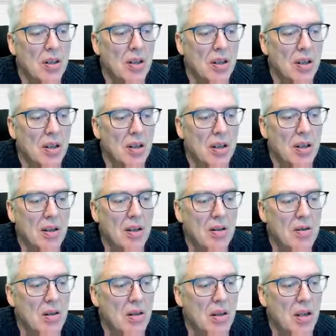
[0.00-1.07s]

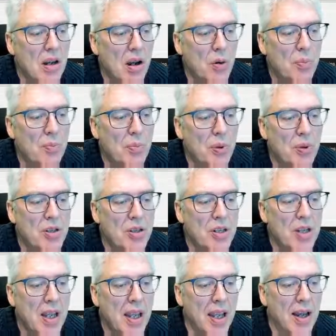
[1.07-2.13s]
the outputs
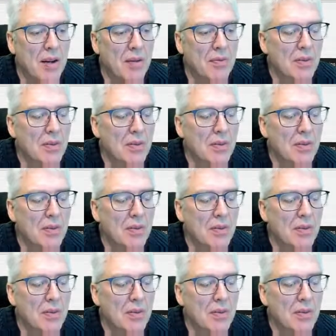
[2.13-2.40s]
here.